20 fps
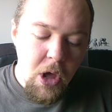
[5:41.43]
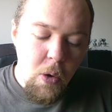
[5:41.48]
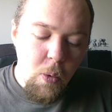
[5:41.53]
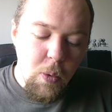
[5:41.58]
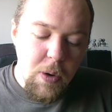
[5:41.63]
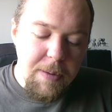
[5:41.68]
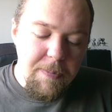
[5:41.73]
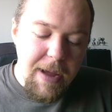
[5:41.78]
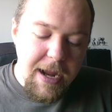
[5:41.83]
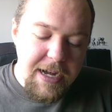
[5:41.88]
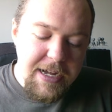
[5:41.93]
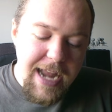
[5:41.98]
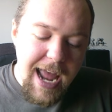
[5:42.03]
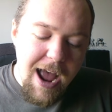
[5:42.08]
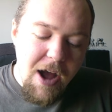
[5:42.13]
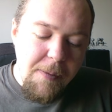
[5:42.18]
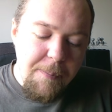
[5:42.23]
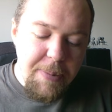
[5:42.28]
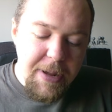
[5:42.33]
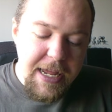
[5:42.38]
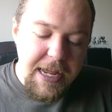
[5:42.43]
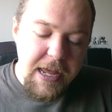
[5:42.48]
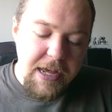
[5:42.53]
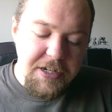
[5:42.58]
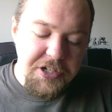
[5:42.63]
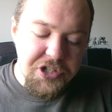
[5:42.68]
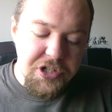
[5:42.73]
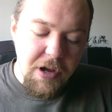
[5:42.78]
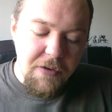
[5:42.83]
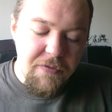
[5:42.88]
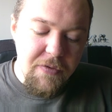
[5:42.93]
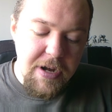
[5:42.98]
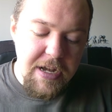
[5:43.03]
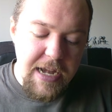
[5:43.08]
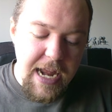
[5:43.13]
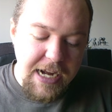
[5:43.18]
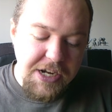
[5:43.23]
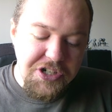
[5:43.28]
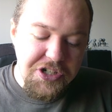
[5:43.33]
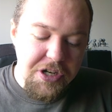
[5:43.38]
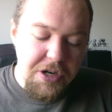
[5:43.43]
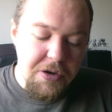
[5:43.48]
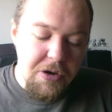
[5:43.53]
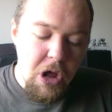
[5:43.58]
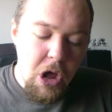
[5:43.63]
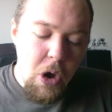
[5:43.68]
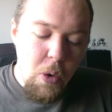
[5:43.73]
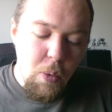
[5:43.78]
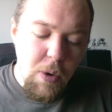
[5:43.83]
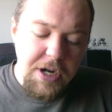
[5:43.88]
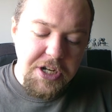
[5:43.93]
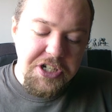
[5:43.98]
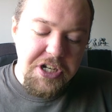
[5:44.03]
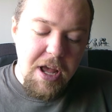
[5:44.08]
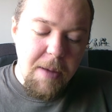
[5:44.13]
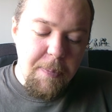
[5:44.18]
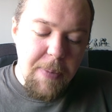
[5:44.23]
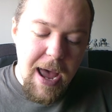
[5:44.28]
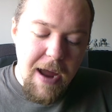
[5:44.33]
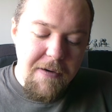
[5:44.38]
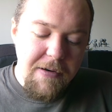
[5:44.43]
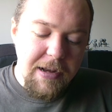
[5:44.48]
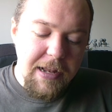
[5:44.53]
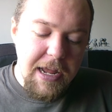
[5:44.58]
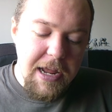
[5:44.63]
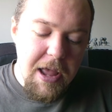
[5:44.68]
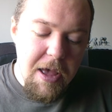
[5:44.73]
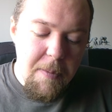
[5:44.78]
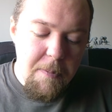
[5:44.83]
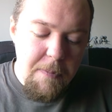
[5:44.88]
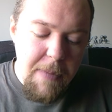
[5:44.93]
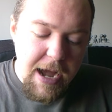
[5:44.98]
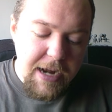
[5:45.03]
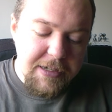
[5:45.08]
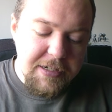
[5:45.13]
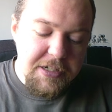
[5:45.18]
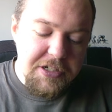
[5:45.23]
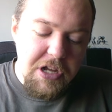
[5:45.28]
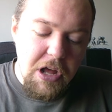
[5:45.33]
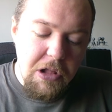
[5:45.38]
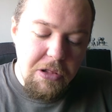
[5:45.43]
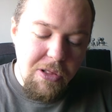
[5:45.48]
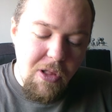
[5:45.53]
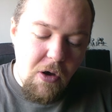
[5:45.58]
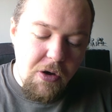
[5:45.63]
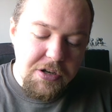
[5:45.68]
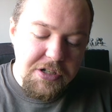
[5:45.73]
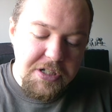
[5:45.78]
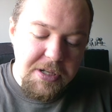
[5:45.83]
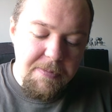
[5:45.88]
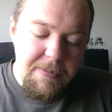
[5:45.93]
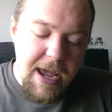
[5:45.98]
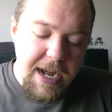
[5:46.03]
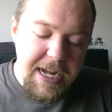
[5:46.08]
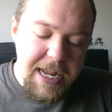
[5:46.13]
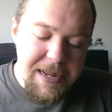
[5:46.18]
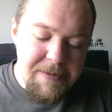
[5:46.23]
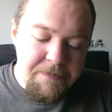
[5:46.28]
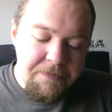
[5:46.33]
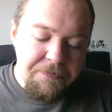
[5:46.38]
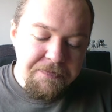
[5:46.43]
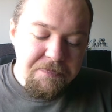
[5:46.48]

We may now be a sovereign nation, which apparently matters a lot to many.